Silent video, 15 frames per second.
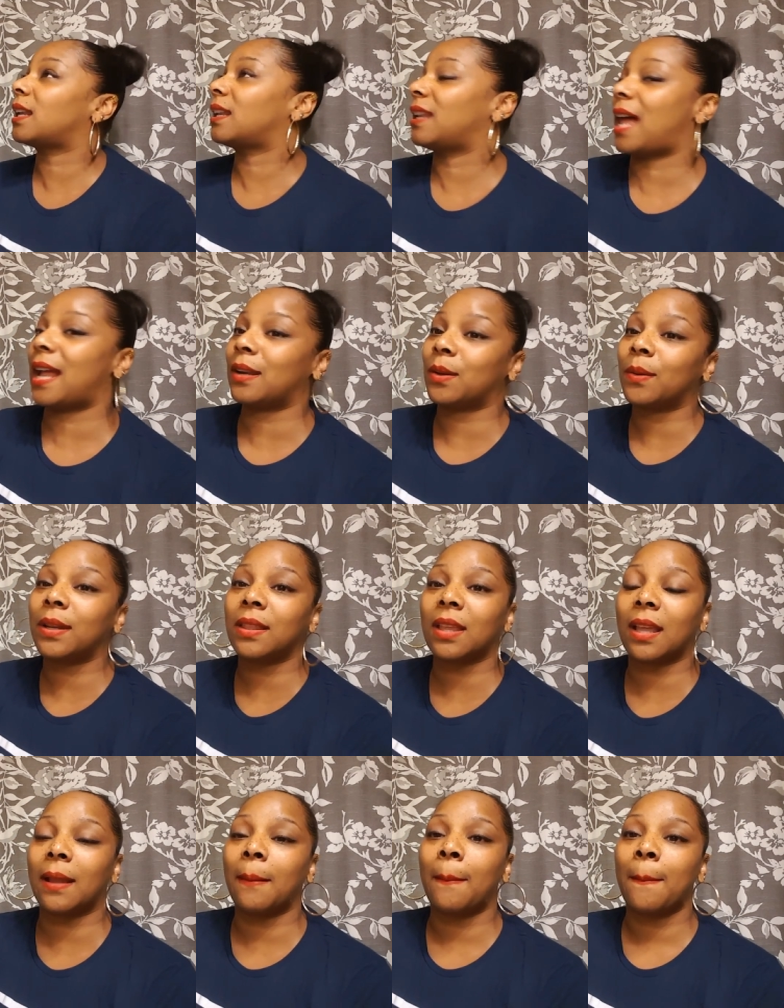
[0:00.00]
go in the
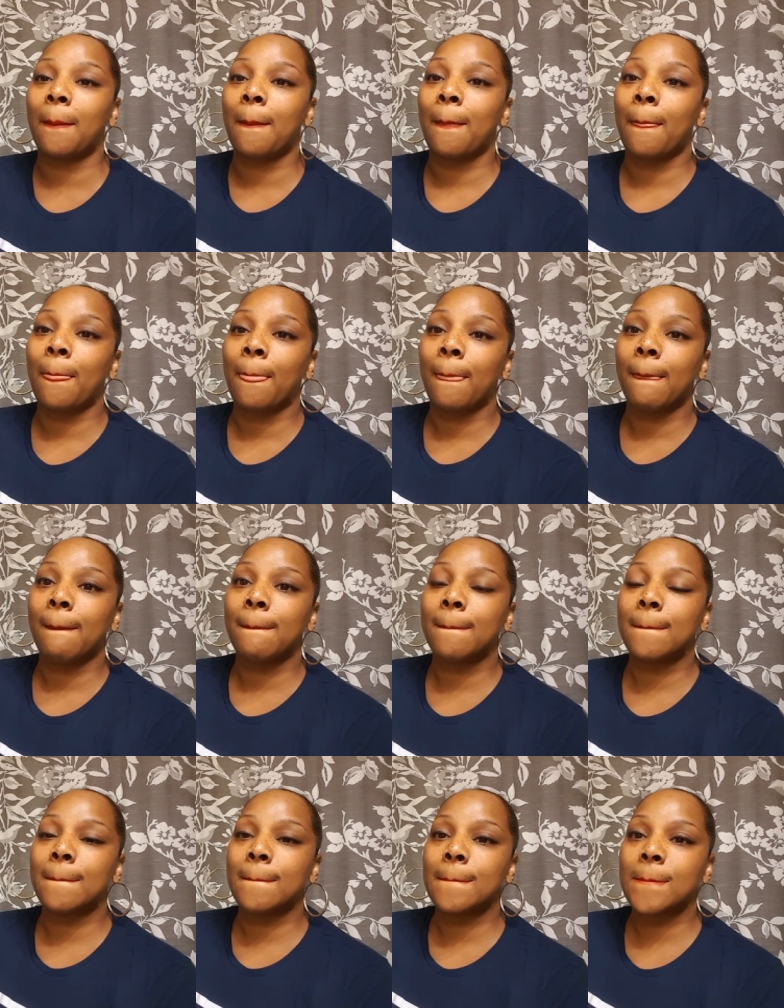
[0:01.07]
camera and try to take it out
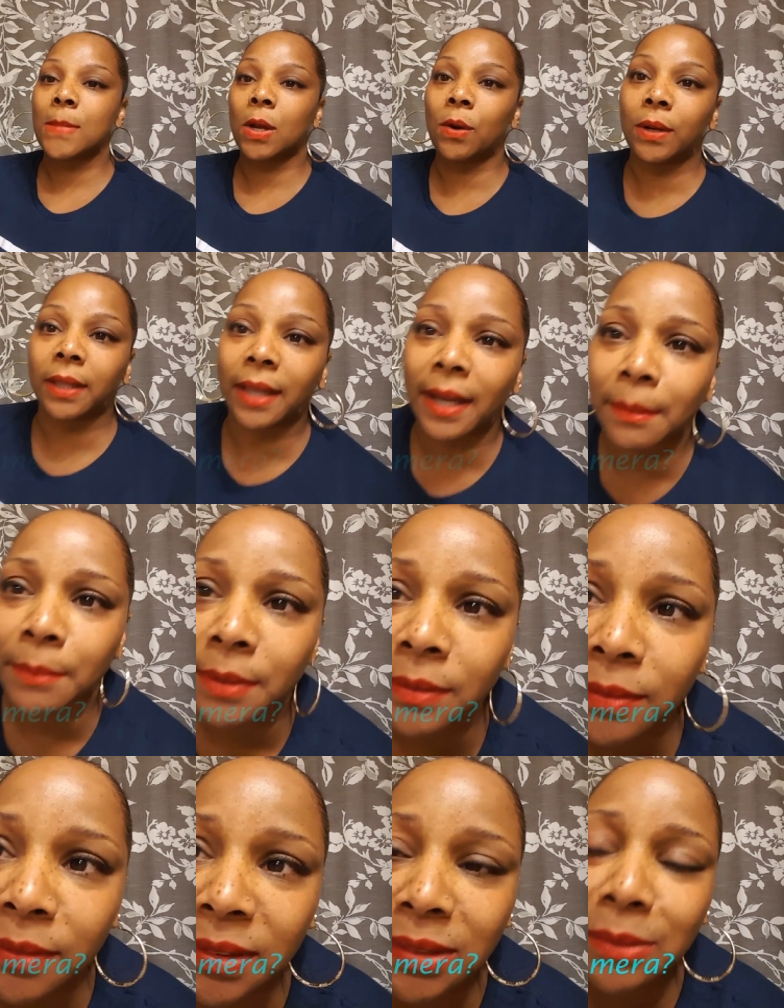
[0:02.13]
yourself. Go in the camera?
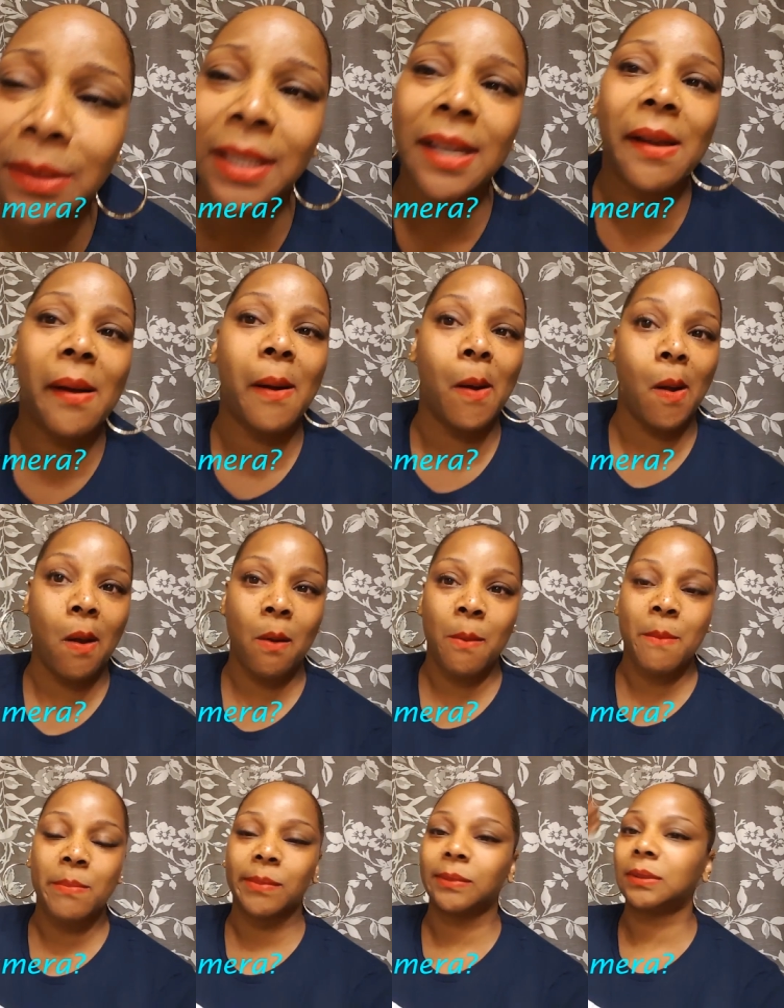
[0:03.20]
Yeah, try to take it out.
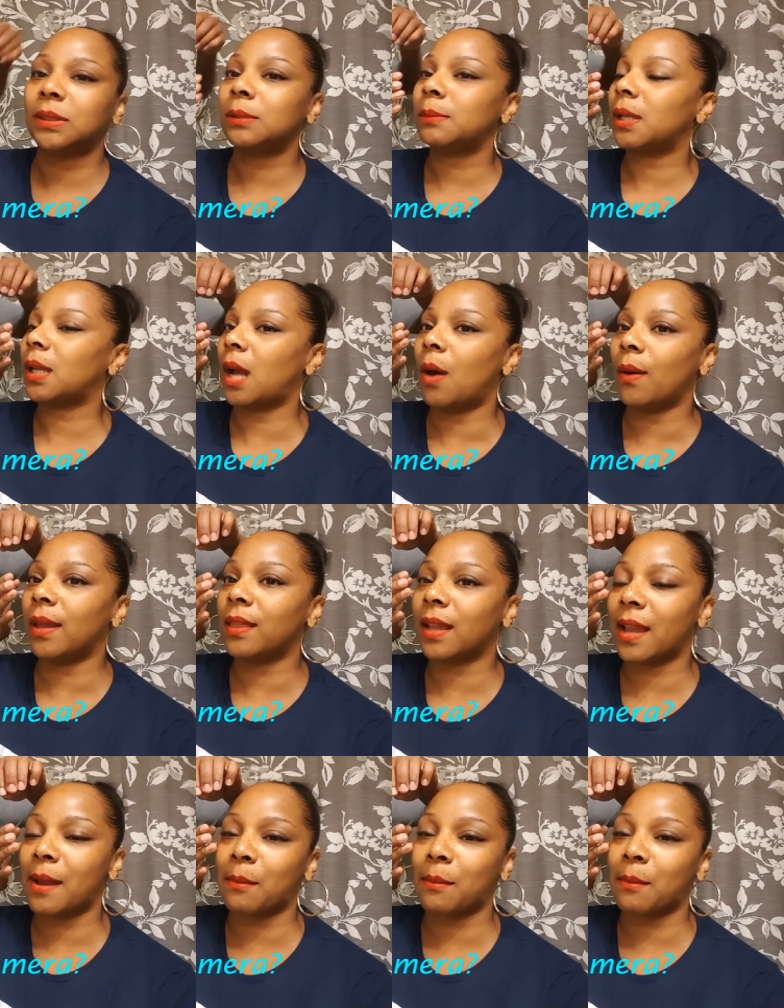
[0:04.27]
You let me